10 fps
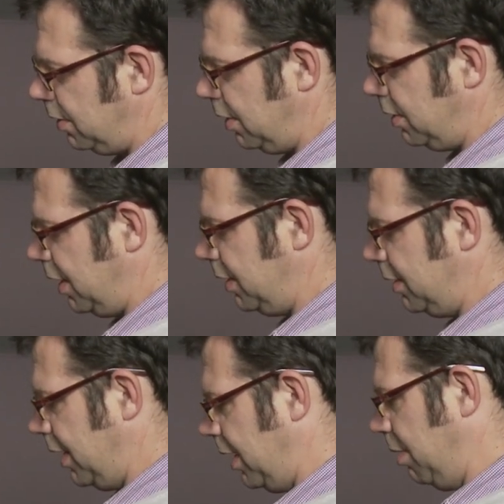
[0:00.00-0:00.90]
So
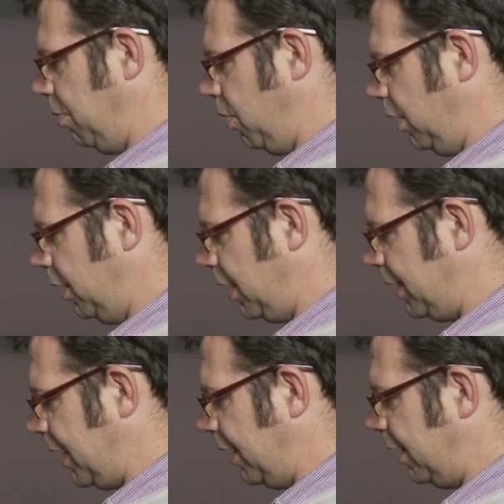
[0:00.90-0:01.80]
just a hair more, I'm going
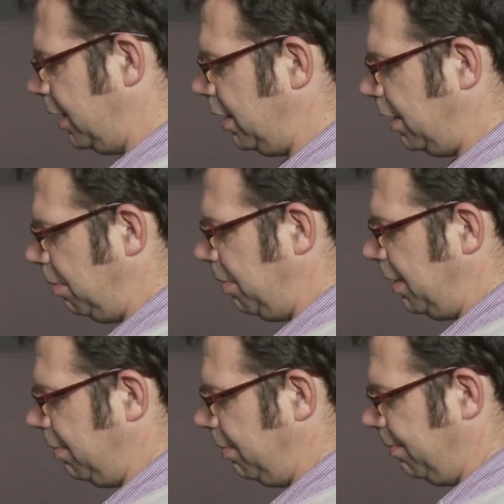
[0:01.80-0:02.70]
to dial it in a little
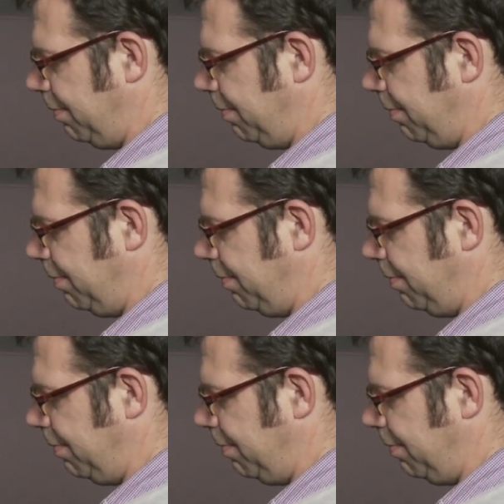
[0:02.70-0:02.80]
bit.